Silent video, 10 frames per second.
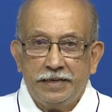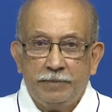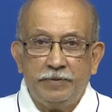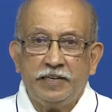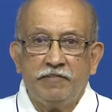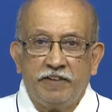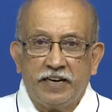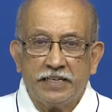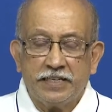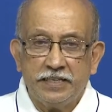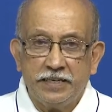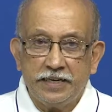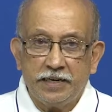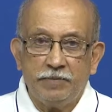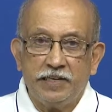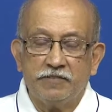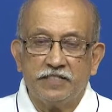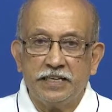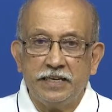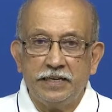a bit of art, little bit of
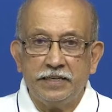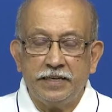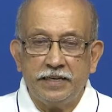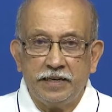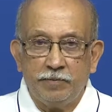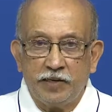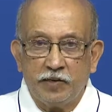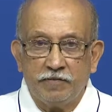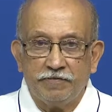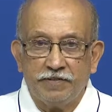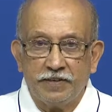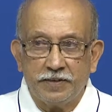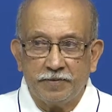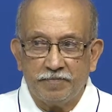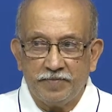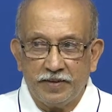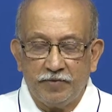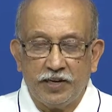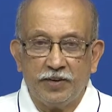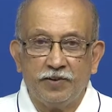singing, a little bit of uh,
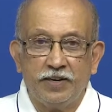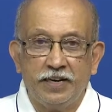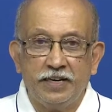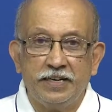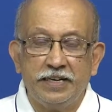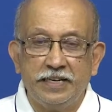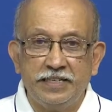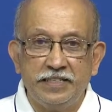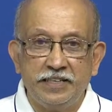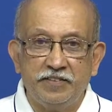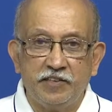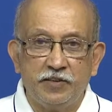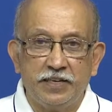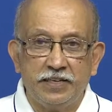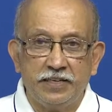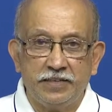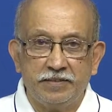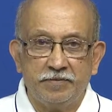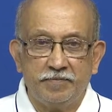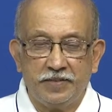what do you call arranging your own
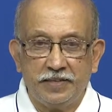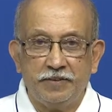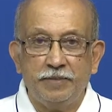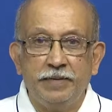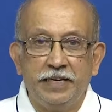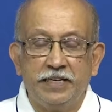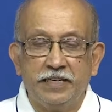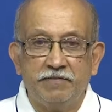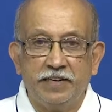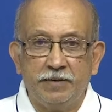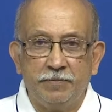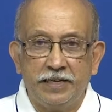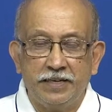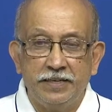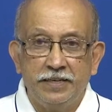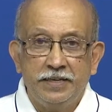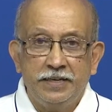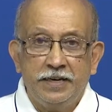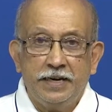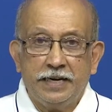uh, you know immediate environment
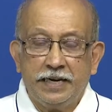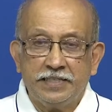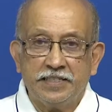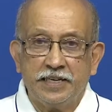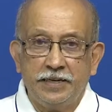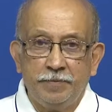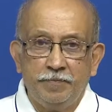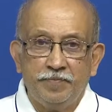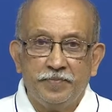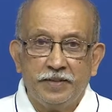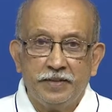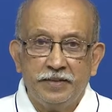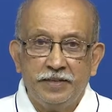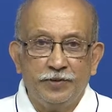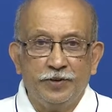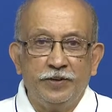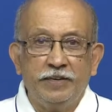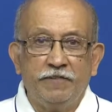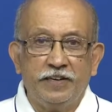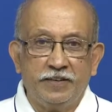like landscape, you do
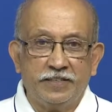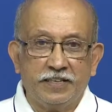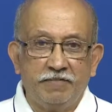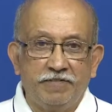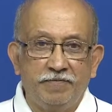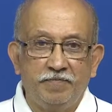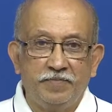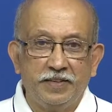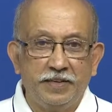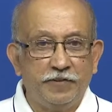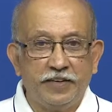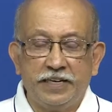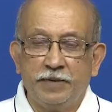it for yourself. If you get